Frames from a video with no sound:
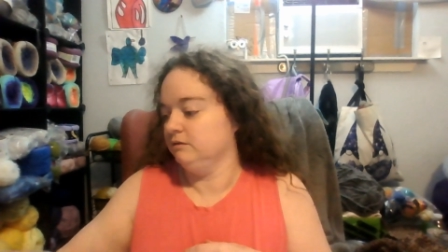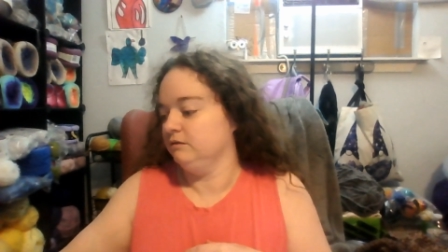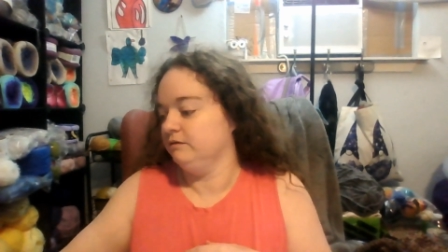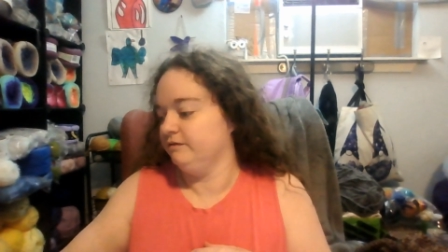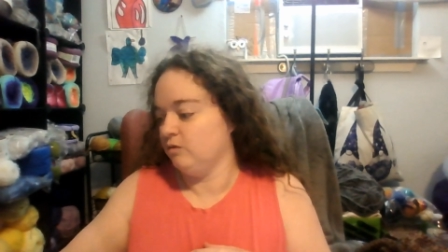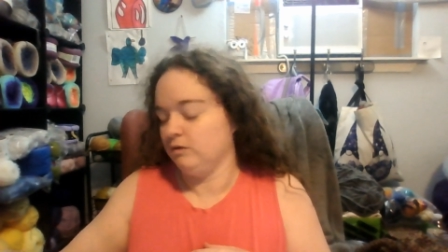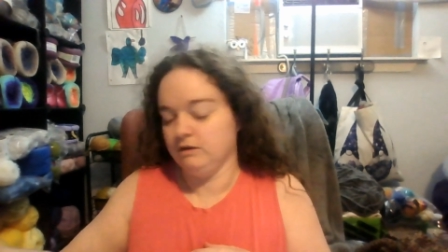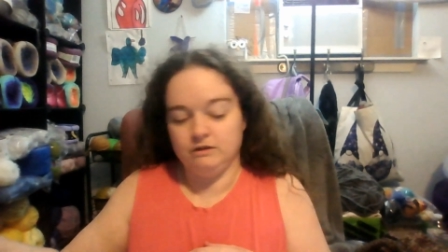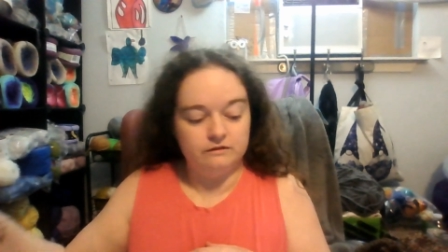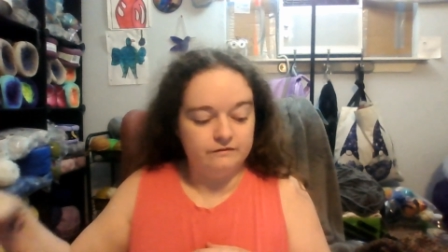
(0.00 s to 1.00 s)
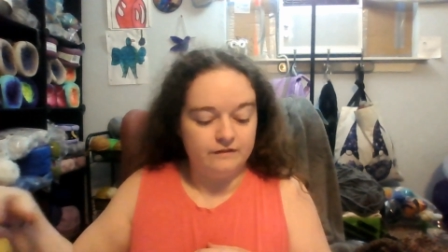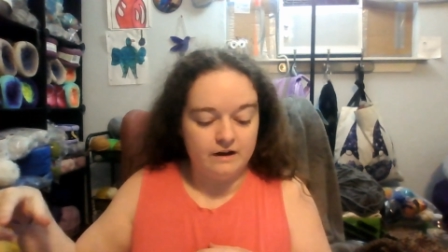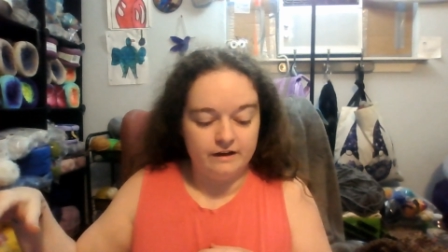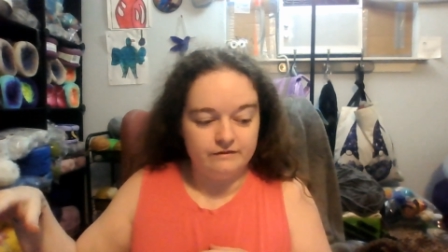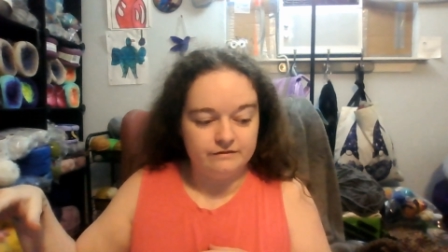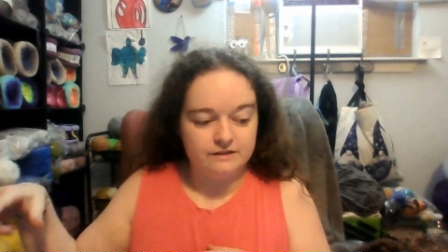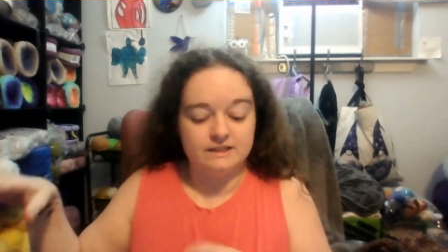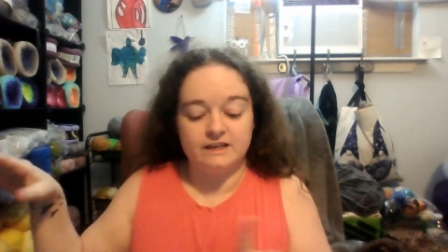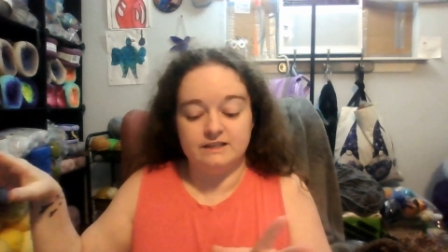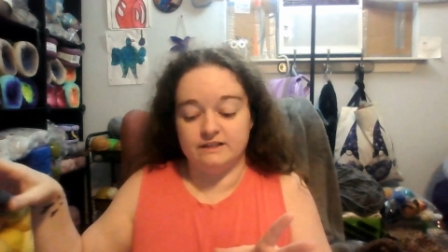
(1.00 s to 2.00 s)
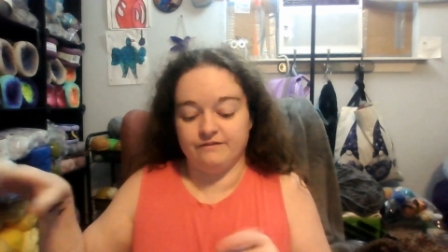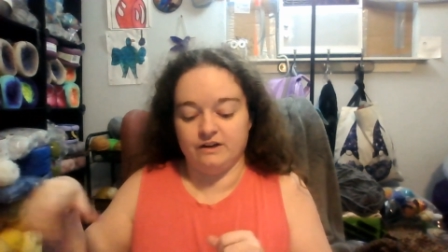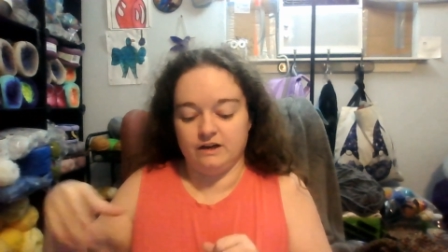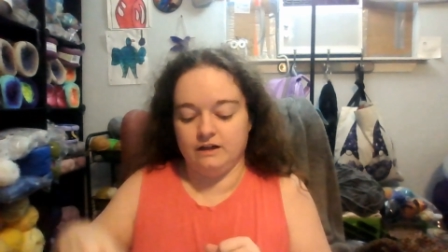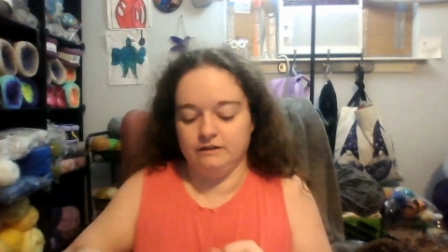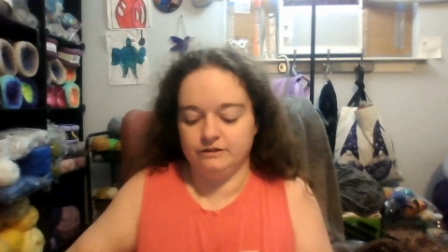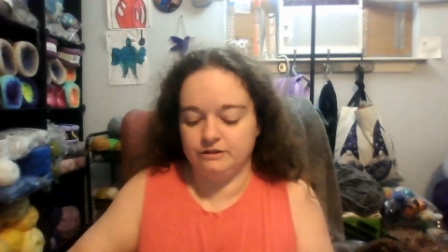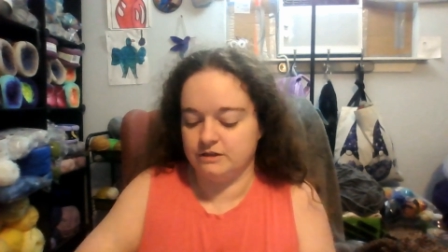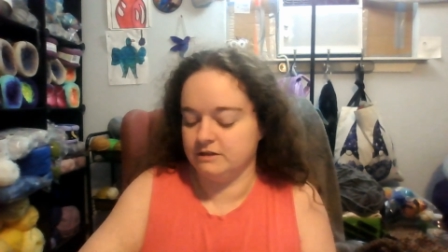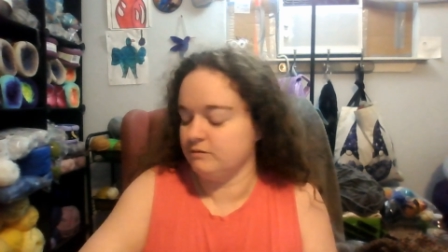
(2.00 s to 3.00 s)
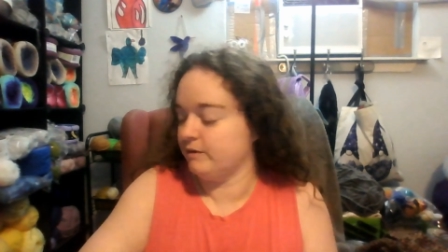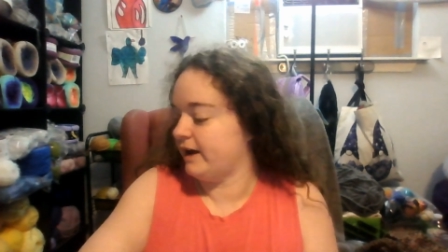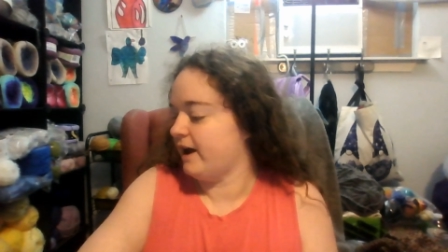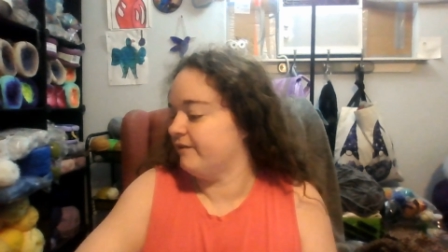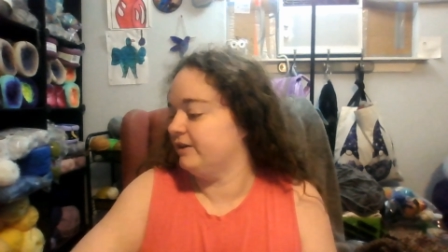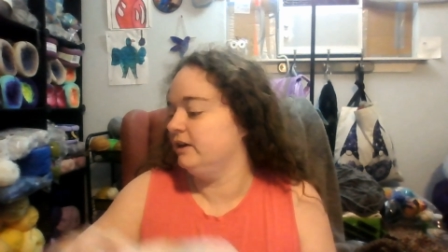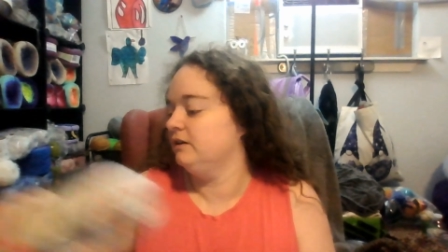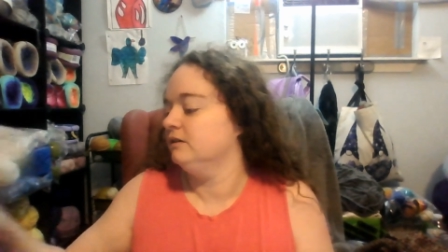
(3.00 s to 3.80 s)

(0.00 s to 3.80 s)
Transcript: 4, 5, 6 different colors is what I have it in.